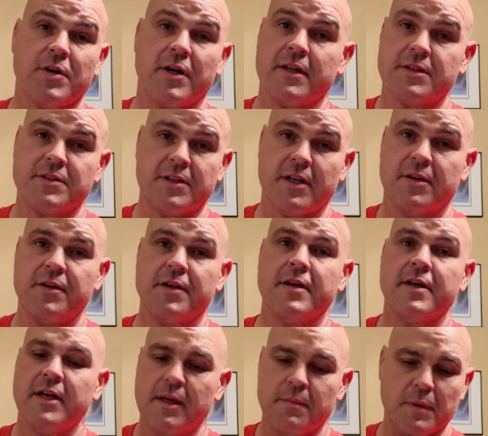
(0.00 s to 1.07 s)
trying to sell
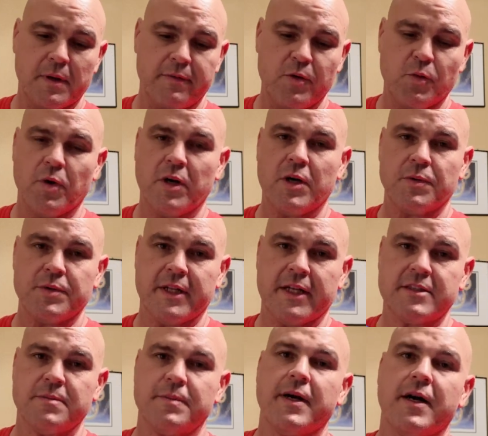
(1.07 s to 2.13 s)
you, but if you want to know what
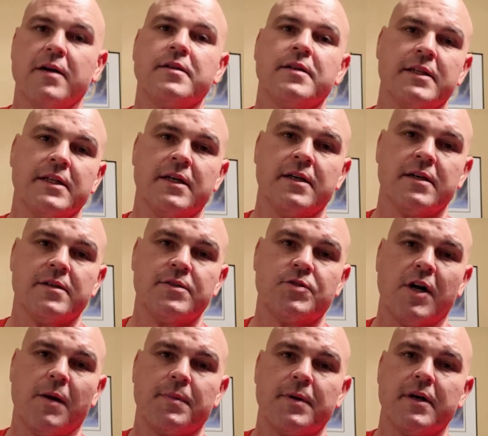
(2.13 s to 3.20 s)
that's about,
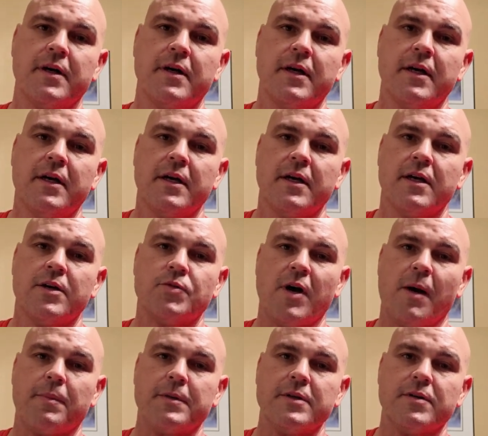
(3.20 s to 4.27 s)
drop a
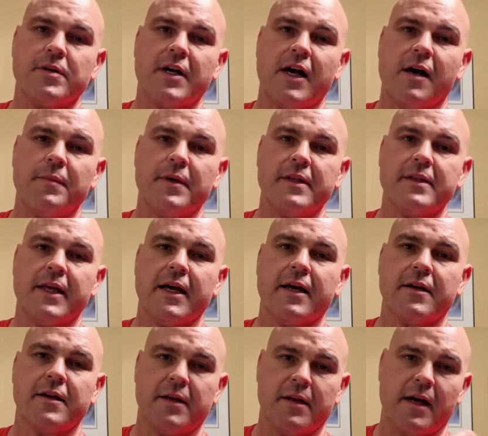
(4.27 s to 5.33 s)
little comment
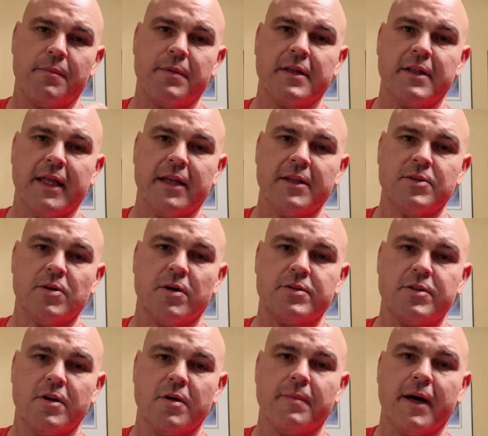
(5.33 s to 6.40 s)
down and I'll be glad to talk
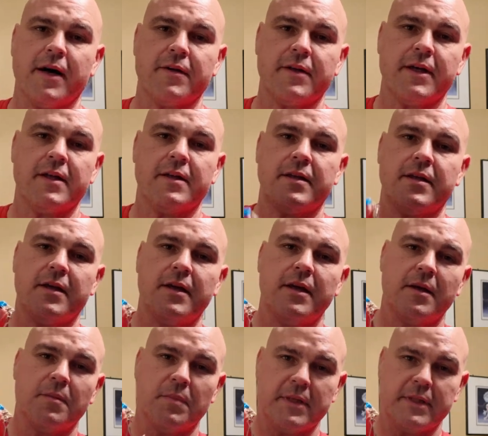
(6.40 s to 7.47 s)
to you about it.
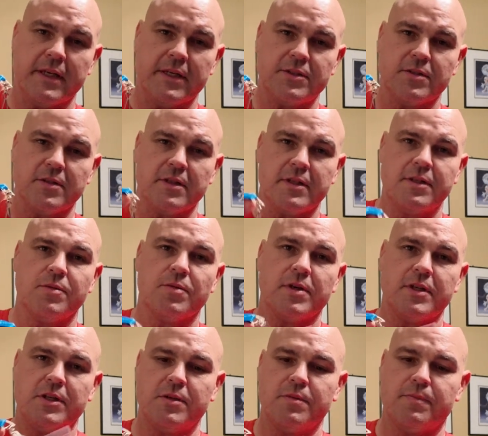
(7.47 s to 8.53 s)
But there's
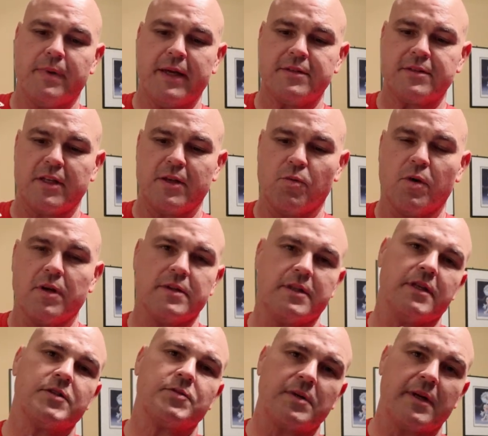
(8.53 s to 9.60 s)
you basically want
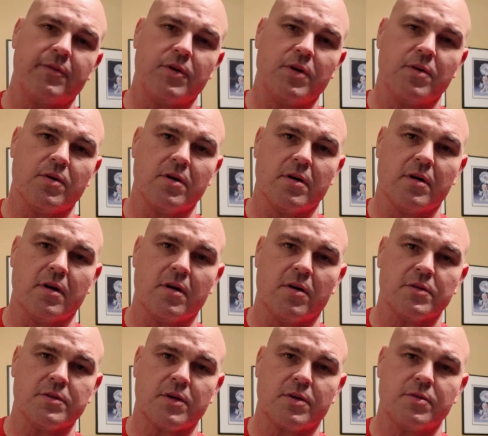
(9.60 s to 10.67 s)
this whenever you're
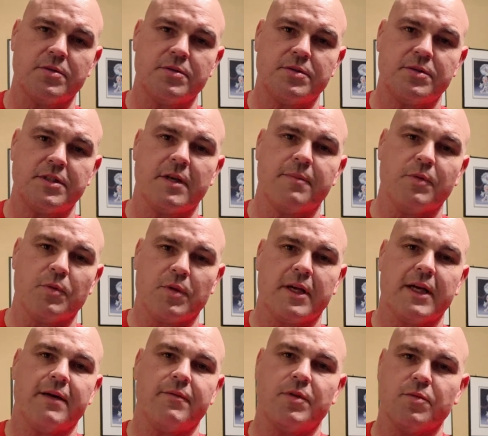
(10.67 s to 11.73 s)
on the cruise ship. You want to
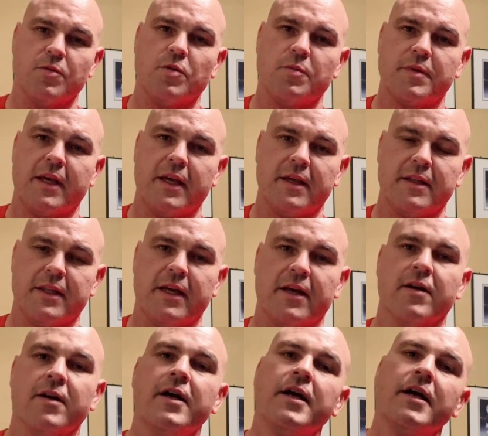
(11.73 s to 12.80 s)
have your room key in
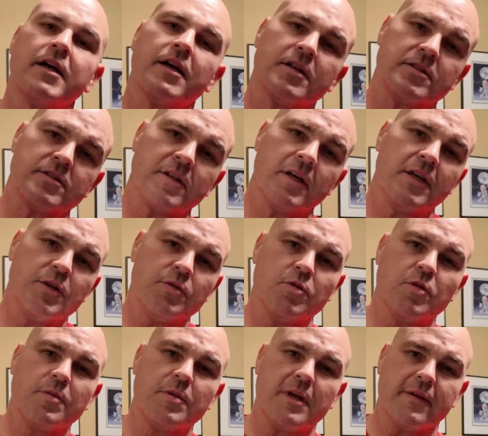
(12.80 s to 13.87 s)
there, because your
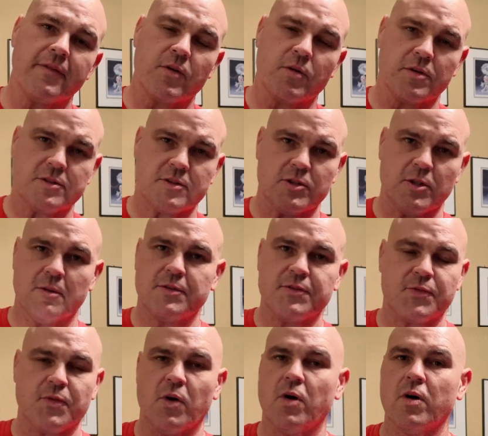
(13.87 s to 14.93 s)
room key, of course, serves
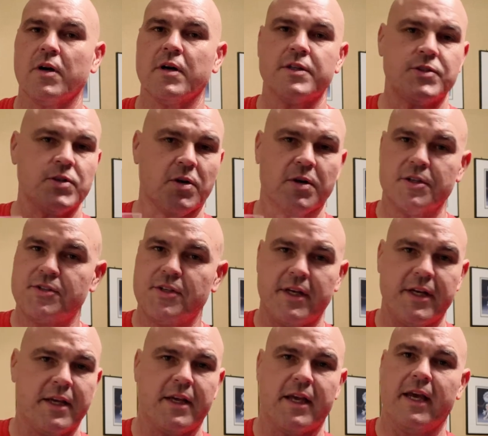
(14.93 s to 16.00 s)
for
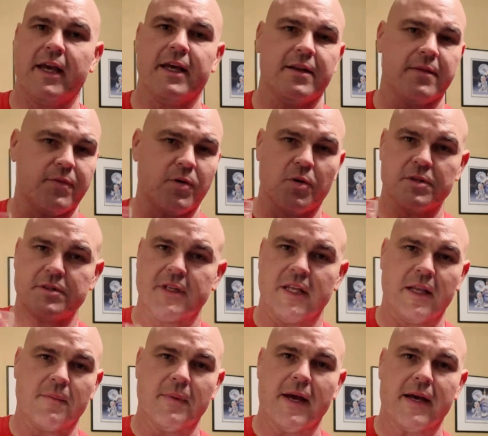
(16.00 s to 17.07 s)
charging and, of course,
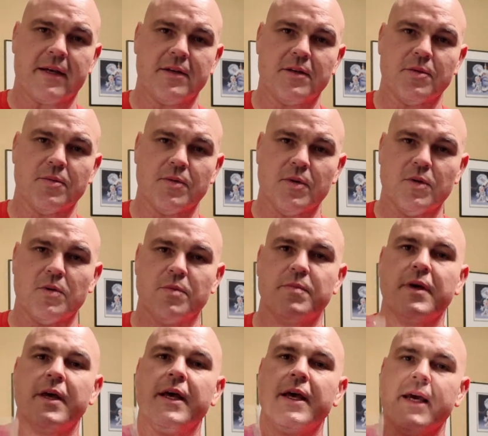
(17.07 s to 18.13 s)
getting back in your room
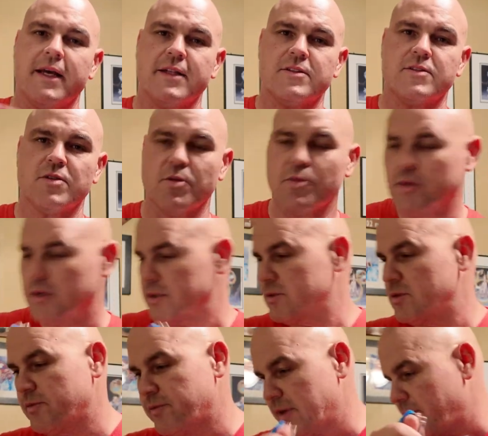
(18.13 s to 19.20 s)
and so on.
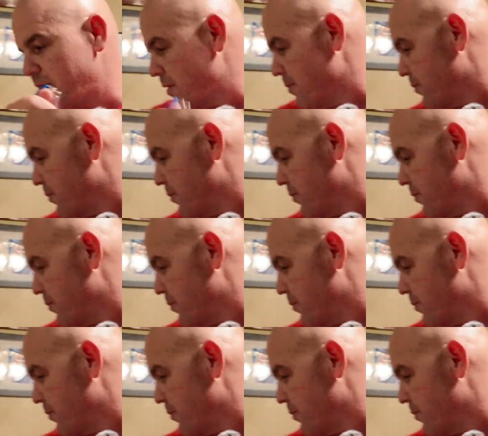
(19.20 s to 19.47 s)
So very